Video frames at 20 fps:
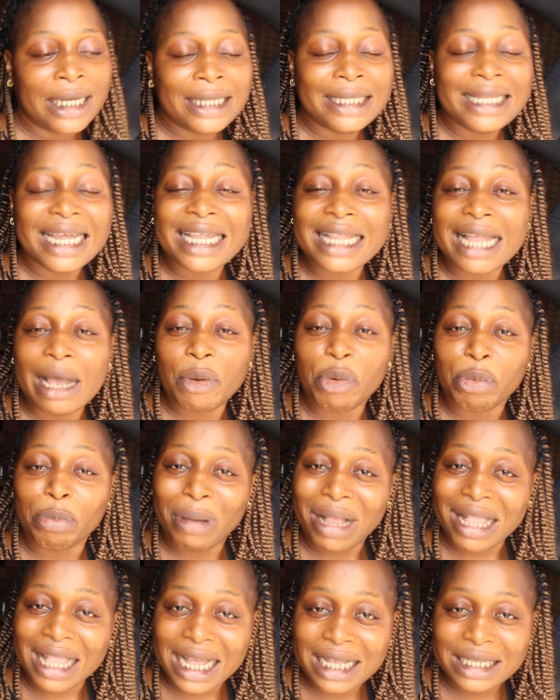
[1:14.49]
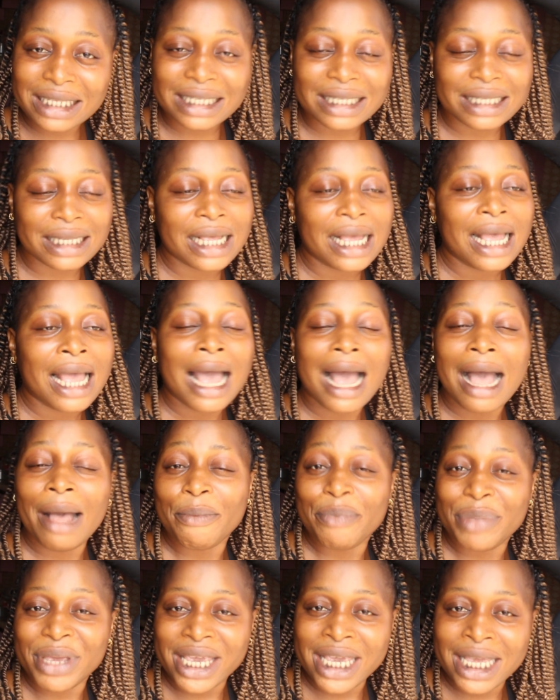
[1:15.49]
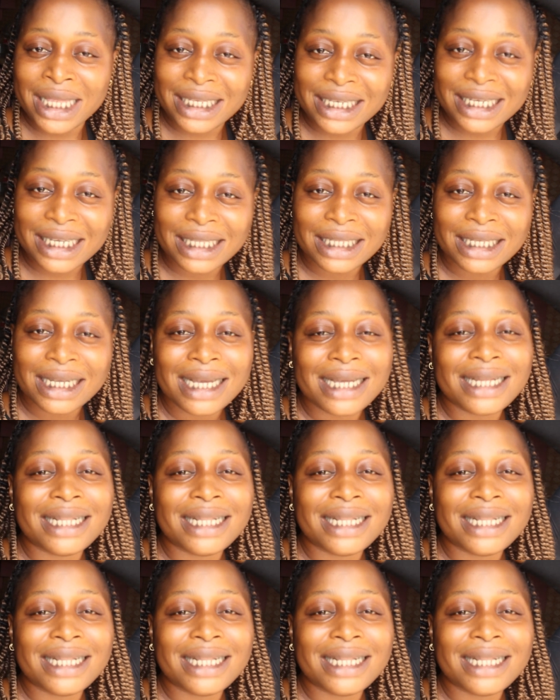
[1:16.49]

Then I will balance and be eating.